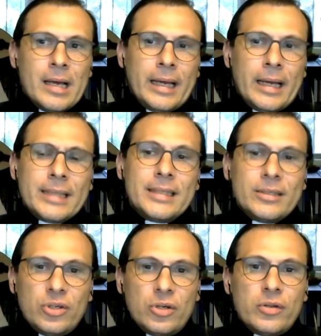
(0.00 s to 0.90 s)
And I said,
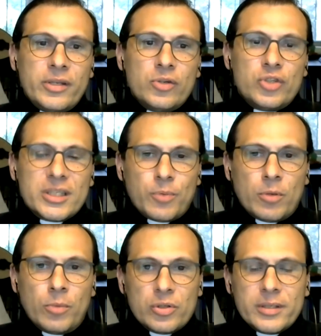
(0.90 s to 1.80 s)
you just
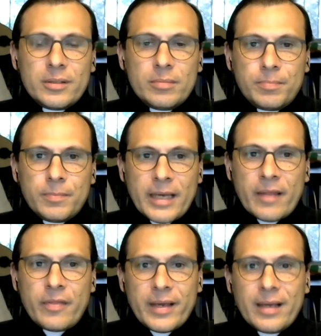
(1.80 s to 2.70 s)
promoted
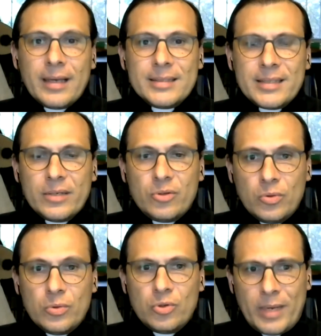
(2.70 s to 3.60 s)
ethnic cleansing
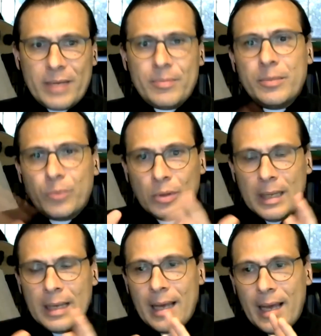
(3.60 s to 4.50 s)
to my people.
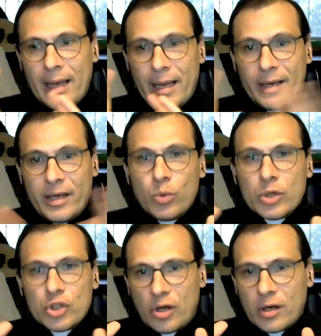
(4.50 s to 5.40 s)
And he
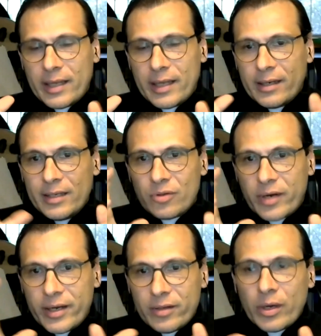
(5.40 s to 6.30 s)
was shocked, and he
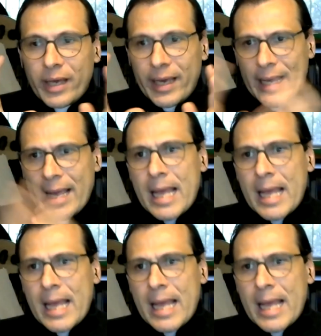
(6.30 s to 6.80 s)
tried, okay.